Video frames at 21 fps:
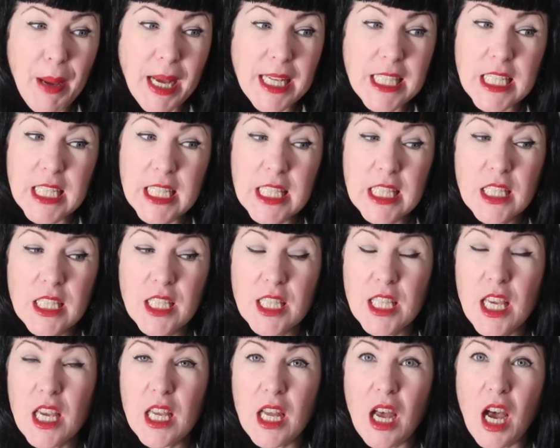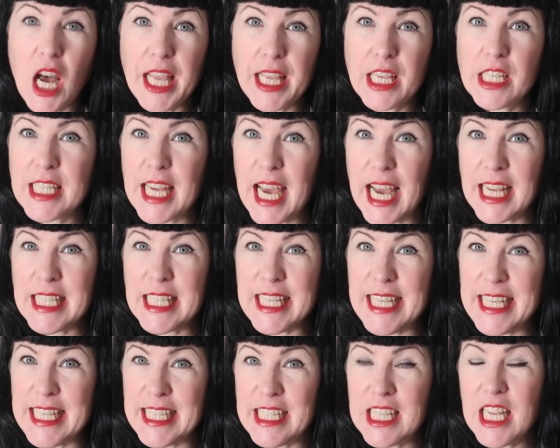patterns that I could add
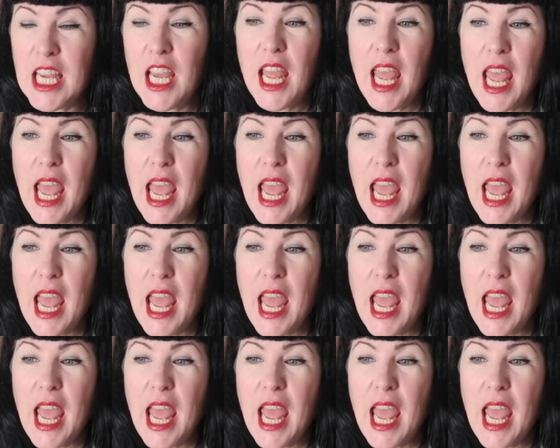in